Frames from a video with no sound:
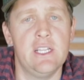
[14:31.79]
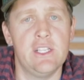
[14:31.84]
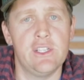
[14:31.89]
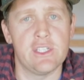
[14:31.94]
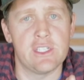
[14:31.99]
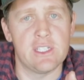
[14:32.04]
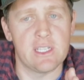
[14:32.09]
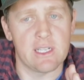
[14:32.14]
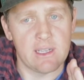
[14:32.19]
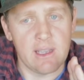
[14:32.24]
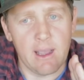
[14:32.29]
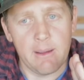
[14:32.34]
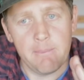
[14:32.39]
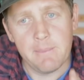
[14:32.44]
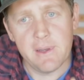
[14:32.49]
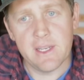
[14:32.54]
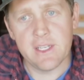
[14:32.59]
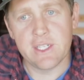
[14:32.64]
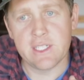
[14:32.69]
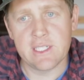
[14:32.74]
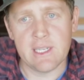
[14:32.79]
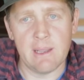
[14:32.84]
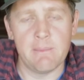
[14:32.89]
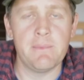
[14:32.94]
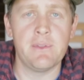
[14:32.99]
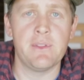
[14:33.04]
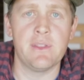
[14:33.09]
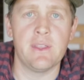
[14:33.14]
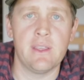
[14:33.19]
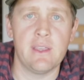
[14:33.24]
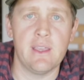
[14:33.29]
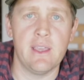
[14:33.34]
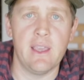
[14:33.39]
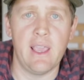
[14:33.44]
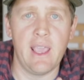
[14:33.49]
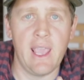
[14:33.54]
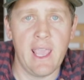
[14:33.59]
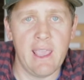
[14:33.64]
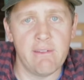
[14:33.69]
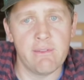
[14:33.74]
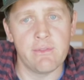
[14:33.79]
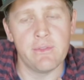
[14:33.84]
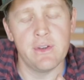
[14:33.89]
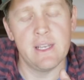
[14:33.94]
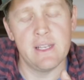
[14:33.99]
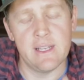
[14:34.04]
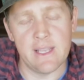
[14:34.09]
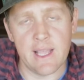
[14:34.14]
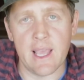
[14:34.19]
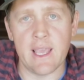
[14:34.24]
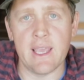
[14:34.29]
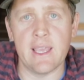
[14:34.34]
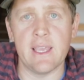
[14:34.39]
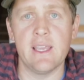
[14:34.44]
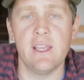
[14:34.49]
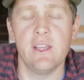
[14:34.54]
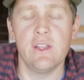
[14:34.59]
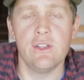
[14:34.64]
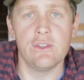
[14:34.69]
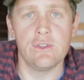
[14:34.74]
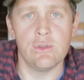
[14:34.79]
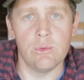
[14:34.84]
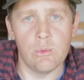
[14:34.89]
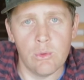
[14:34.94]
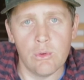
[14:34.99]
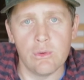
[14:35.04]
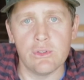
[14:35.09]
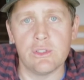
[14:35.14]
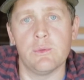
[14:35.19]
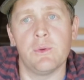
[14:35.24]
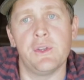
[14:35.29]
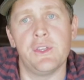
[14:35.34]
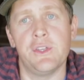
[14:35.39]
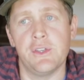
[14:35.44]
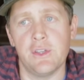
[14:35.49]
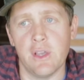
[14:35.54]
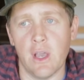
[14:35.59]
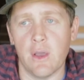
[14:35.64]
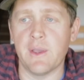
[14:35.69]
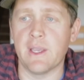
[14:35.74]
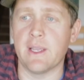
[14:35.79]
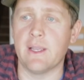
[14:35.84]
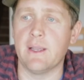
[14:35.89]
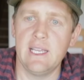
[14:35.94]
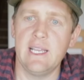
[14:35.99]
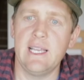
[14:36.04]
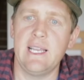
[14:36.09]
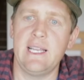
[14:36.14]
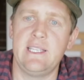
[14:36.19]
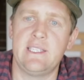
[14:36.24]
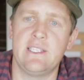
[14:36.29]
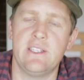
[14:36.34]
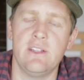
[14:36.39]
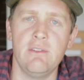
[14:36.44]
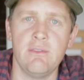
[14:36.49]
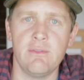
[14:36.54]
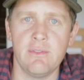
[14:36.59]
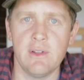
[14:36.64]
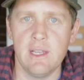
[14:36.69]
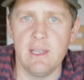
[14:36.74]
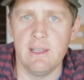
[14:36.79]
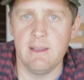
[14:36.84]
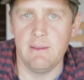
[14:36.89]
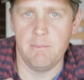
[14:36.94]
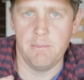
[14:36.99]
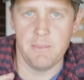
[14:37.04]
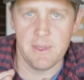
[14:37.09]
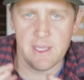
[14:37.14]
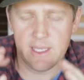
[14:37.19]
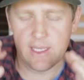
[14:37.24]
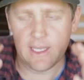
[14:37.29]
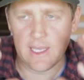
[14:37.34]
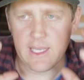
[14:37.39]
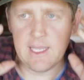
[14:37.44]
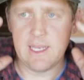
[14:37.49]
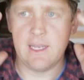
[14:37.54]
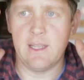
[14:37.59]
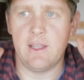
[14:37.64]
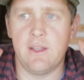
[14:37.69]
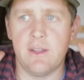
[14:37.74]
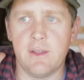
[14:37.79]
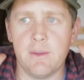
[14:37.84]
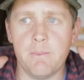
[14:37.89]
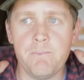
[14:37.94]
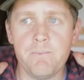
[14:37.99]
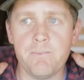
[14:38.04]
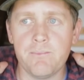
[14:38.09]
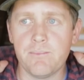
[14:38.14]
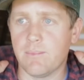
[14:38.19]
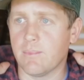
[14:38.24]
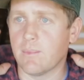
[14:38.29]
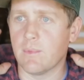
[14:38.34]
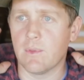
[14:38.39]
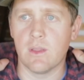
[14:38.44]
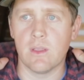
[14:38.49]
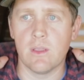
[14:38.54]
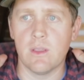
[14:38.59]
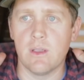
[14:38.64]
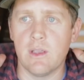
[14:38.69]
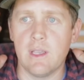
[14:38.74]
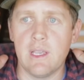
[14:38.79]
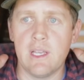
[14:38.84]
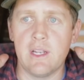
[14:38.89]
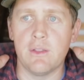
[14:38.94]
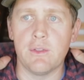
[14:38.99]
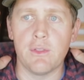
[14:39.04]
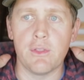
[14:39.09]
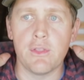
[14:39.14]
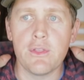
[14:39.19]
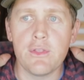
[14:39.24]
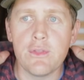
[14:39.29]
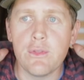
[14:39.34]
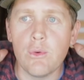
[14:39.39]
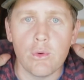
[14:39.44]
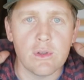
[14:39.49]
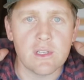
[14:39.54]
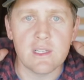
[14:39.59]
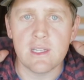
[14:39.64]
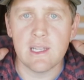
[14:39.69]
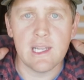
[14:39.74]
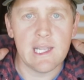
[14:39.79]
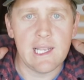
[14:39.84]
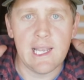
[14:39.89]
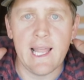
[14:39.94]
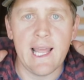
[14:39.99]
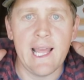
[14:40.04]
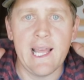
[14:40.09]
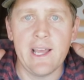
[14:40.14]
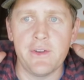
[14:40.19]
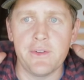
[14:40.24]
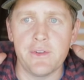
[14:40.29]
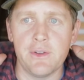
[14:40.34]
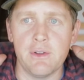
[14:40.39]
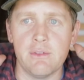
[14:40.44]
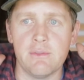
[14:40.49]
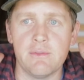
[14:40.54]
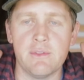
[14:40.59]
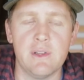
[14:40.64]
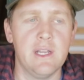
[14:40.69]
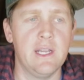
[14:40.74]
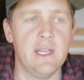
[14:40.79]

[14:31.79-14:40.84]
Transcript: Just accomplish something every day towards where you're going. Instead of being in a thought cloud of